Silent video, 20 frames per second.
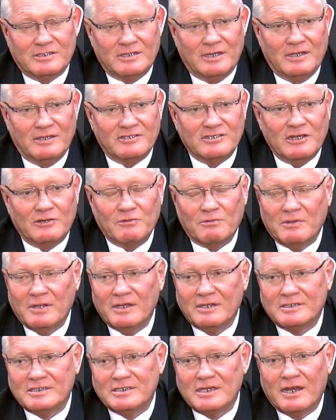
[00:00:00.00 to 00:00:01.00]

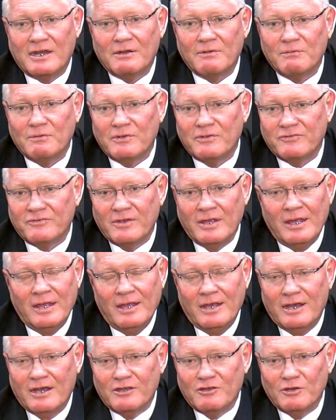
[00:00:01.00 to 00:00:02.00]
CenturyLink Center was
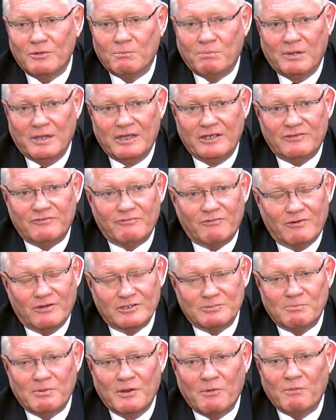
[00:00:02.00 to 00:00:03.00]
a good place for
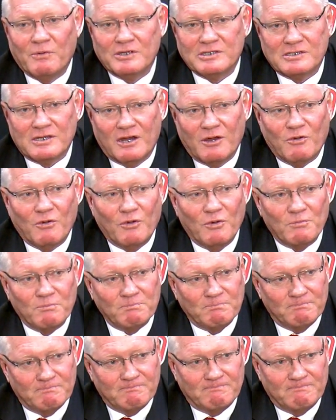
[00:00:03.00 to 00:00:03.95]
us, but it wasn't our home.